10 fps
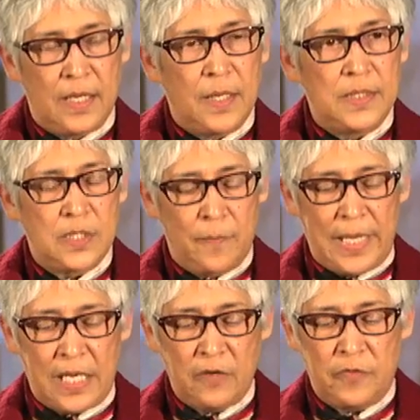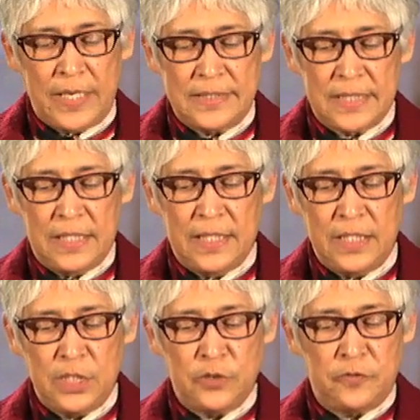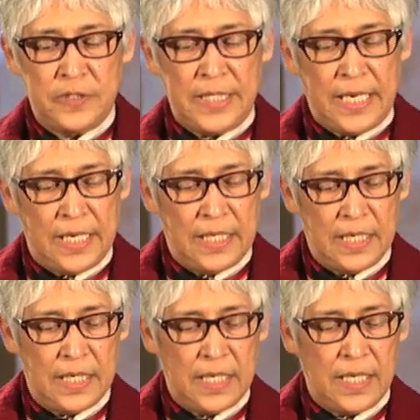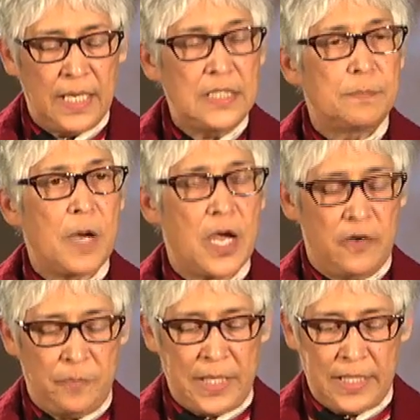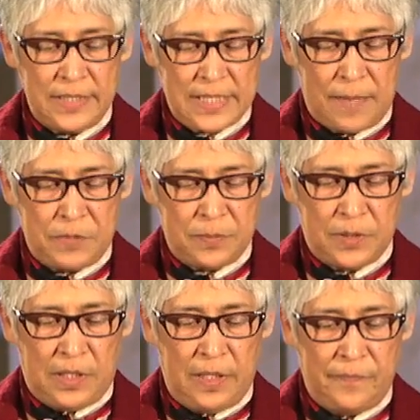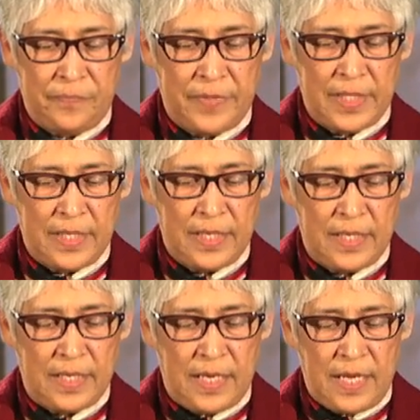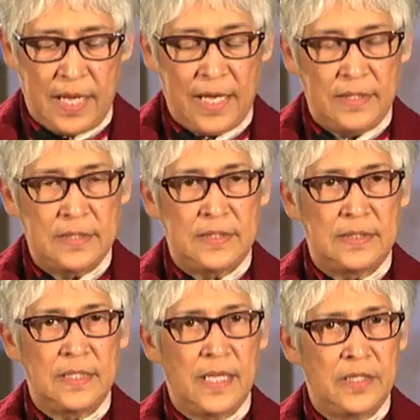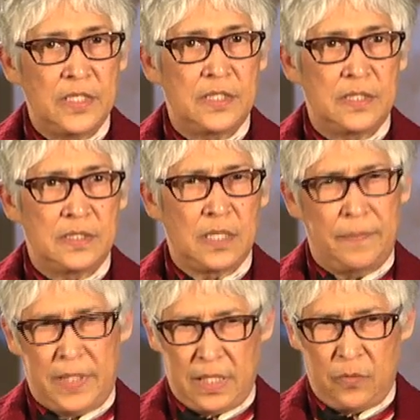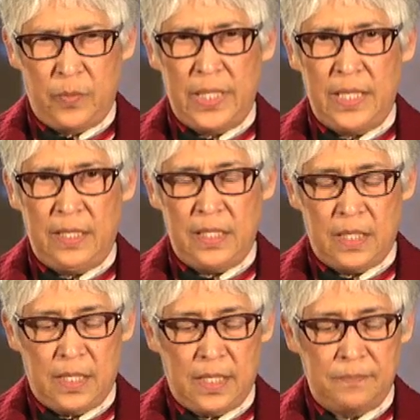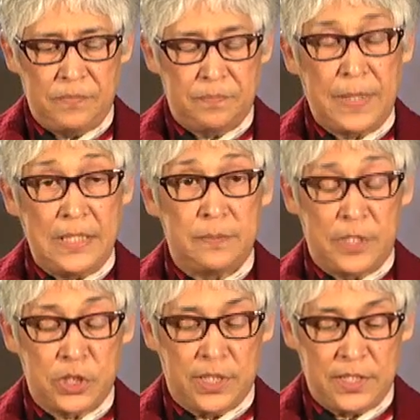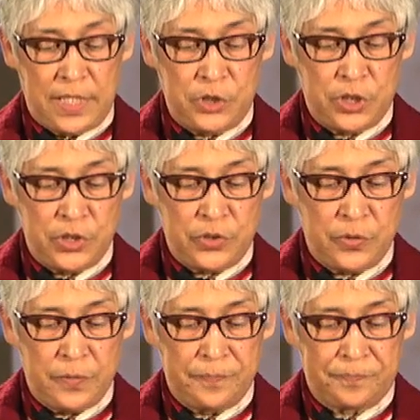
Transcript: So making friends and learning to fit in is part of being adaptable. And this is another topic that we pay special attention to.